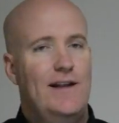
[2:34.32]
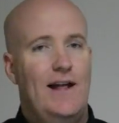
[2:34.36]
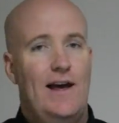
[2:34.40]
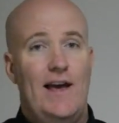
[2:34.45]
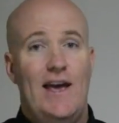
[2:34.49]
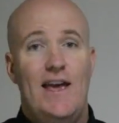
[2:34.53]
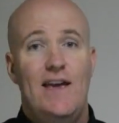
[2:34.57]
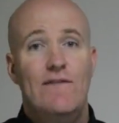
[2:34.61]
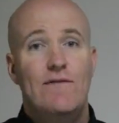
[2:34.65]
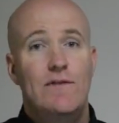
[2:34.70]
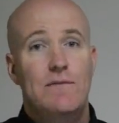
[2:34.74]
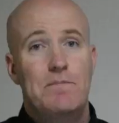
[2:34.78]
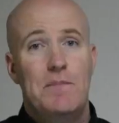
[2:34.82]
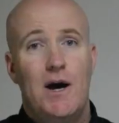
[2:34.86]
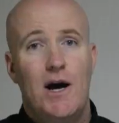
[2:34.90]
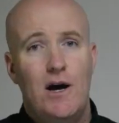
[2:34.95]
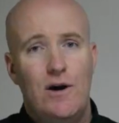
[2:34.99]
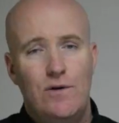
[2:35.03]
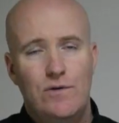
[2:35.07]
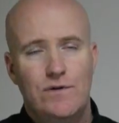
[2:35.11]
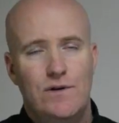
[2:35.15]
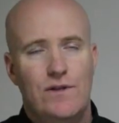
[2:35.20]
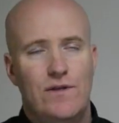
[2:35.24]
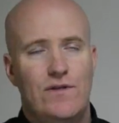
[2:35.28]
even
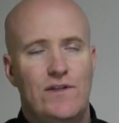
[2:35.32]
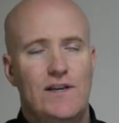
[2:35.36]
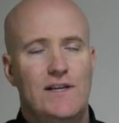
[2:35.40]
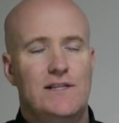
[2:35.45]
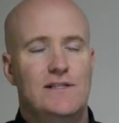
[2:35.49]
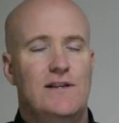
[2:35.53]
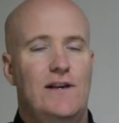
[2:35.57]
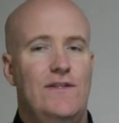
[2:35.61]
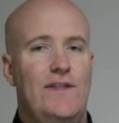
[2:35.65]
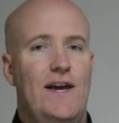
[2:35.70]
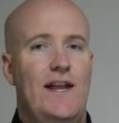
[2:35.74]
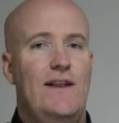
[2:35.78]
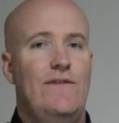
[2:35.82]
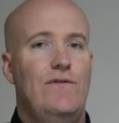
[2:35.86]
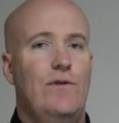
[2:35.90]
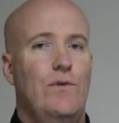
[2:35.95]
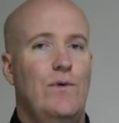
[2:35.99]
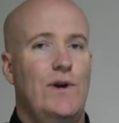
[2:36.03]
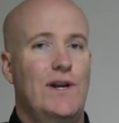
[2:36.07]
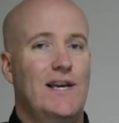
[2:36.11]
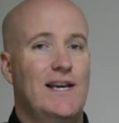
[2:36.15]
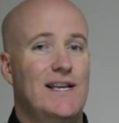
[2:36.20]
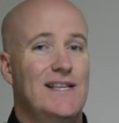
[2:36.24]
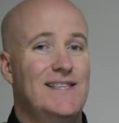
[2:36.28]
mold and things like that, if
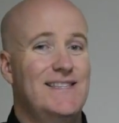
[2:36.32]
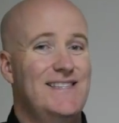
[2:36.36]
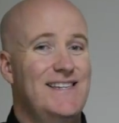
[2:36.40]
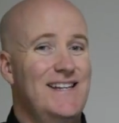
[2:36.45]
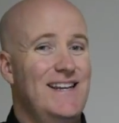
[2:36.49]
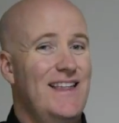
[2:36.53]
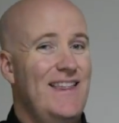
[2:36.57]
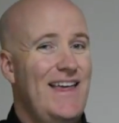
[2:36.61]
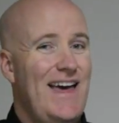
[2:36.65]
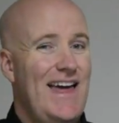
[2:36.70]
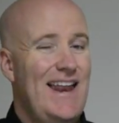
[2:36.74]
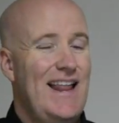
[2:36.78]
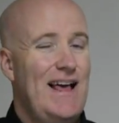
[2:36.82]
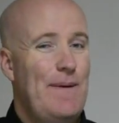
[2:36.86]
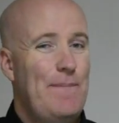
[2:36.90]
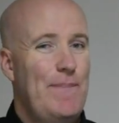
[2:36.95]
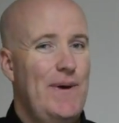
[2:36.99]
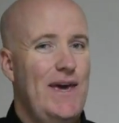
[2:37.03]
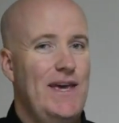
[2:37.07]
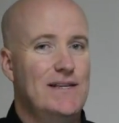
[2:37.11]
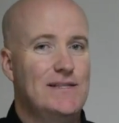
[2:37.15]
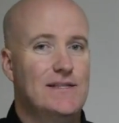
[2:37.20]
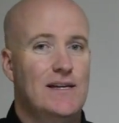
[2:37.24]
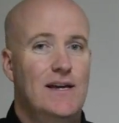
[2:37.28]
you want to consider that a
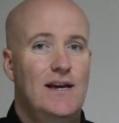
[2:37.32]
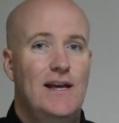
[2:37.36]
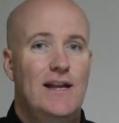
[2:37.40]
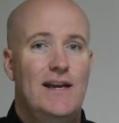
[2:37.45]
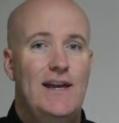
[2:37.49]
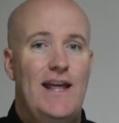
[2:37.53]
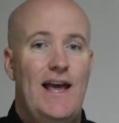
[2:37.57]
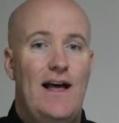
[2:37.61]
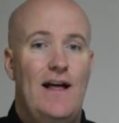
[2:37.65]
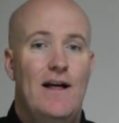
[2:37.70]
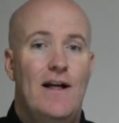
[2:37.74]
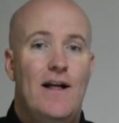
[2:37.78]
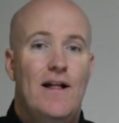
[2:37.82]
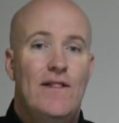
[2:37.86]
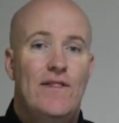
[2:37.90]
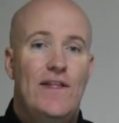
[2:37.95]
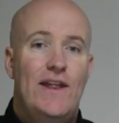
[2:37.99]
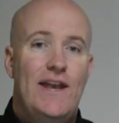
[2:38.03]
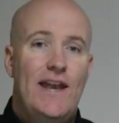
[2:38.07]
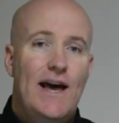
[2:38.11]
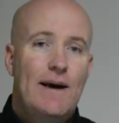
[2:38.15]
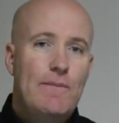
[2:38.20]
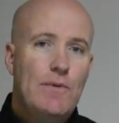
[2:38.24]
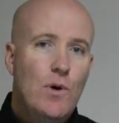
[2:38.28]
pest. Now,
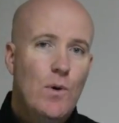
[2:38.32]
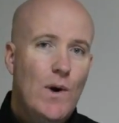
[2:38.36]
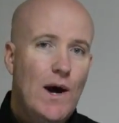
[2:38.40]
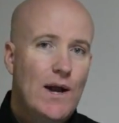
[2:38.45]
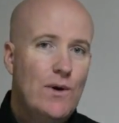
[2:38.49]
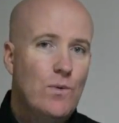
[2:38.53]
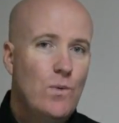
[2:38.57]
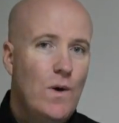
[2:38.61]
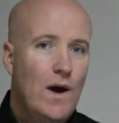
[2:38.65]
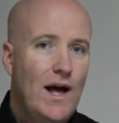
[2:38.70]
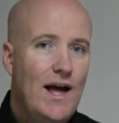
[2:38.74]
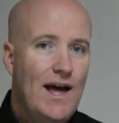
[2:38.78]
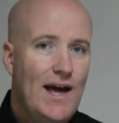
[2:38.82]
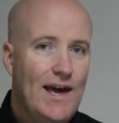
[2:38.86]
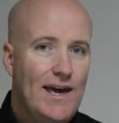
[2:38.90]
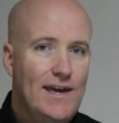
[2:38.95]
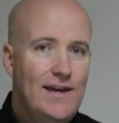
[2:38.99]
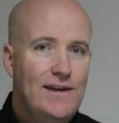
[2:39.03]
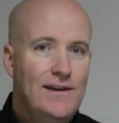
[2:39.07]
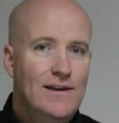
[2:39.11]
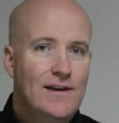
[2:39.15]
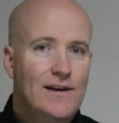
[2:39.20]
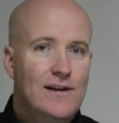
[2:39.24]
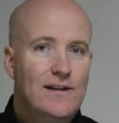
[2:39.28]
the number one
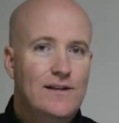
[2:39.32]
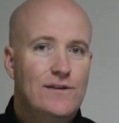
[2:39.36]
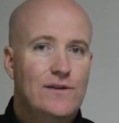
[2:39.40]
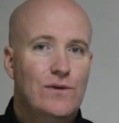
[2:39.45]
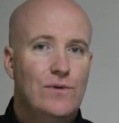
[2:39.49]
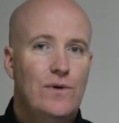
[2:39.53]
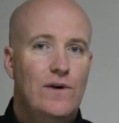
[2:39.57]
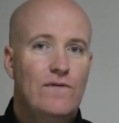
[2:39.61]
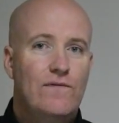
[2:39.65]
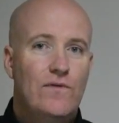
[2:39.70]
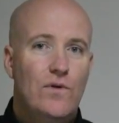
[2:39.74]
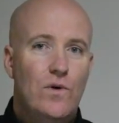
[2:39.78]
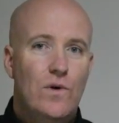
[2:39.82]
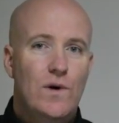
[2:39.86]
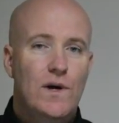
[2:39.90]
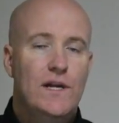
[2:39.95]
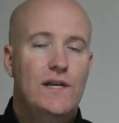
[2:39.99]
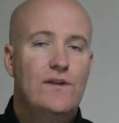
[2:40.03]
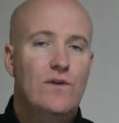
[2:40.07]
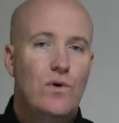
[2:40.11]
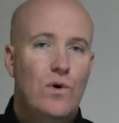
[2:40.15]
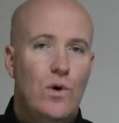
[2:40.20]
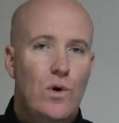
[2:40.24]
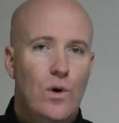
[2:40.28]
way to
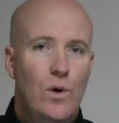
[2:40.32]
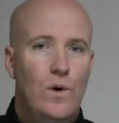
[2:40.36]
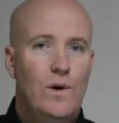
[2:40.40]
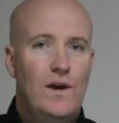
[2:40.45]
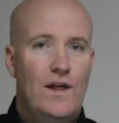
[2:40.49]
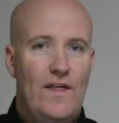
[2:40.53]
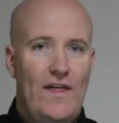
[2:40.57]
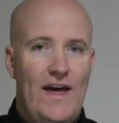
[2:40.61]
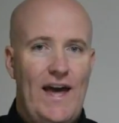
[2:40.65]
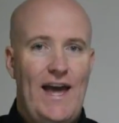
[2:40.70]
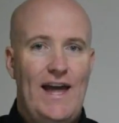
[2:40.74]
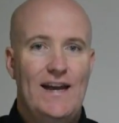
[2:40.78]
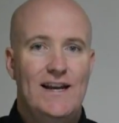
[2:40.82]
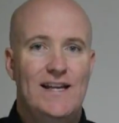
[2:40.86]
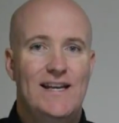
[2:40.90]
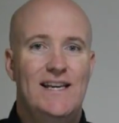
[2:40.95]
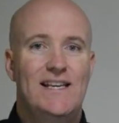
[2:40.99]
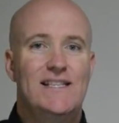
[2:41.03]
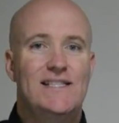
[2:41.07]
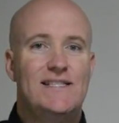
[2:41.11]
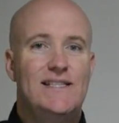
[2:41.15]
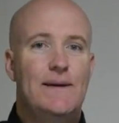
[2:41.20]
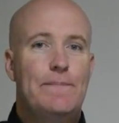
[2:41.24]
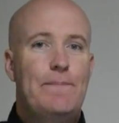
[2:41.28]
avoid all of
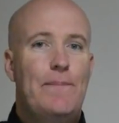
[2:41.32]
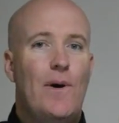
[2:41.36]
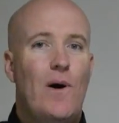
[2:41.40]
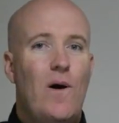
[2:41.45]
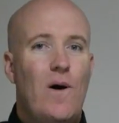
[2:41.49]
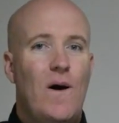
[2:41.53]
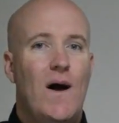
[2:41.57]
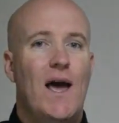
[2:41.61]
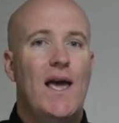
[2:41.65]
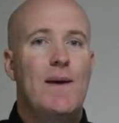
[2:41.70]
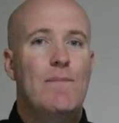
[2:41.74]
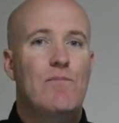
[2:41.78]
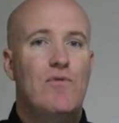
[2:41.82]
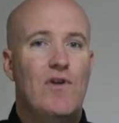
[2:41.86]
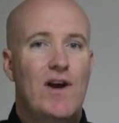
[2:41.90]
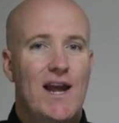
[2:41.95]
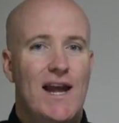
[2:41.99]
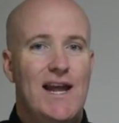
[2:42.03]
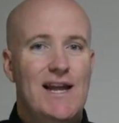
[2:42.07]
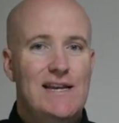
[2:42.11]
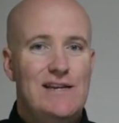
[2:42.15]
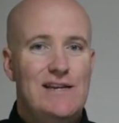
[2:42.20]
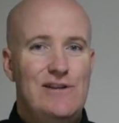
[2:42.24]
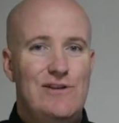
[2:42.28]
that is to buy
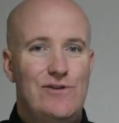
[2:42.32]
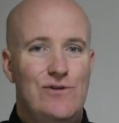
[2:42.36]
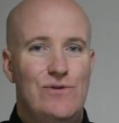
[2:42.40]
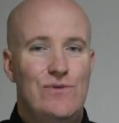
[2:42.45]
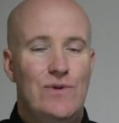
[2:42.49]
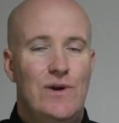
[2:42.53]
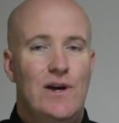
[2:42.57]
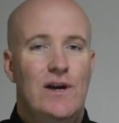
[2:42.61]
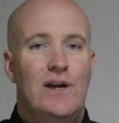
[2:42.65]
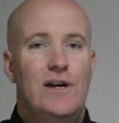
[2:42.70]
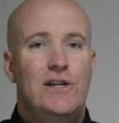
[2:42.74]
brand new.